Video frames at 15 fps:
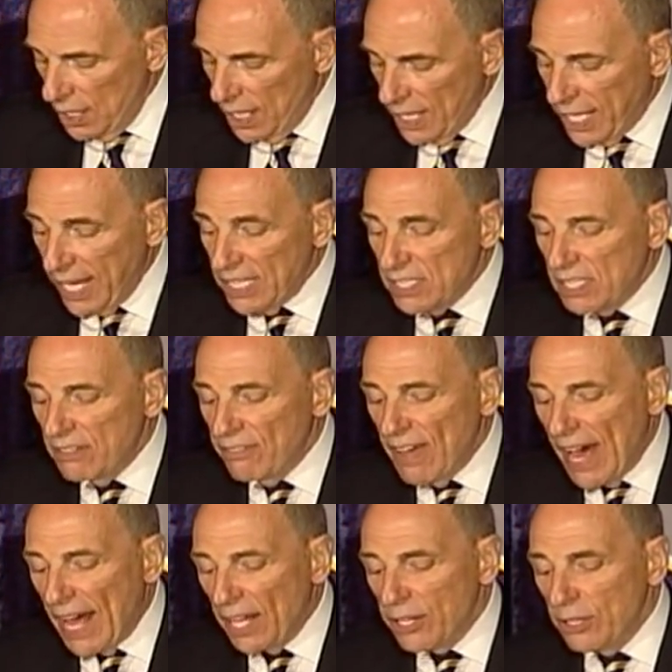against the
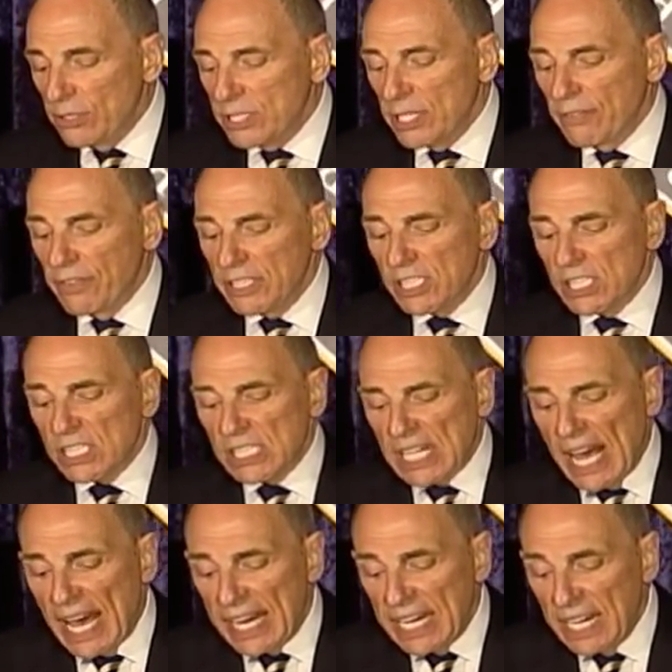values of a
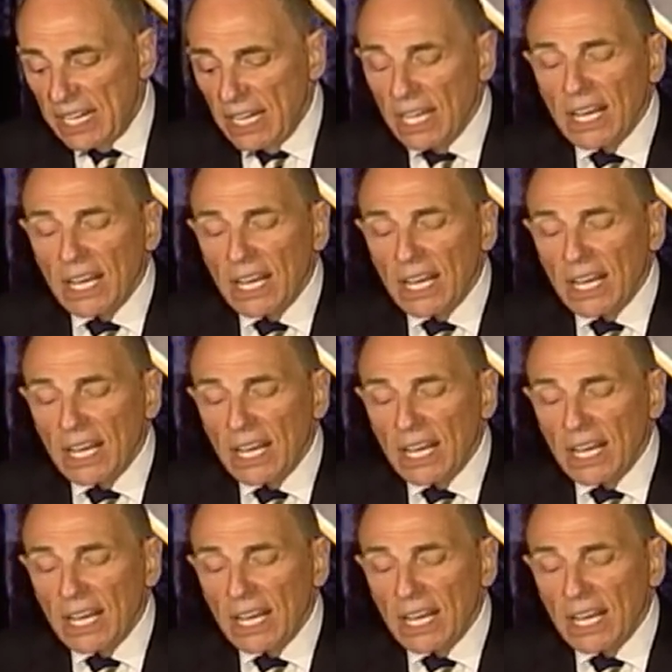society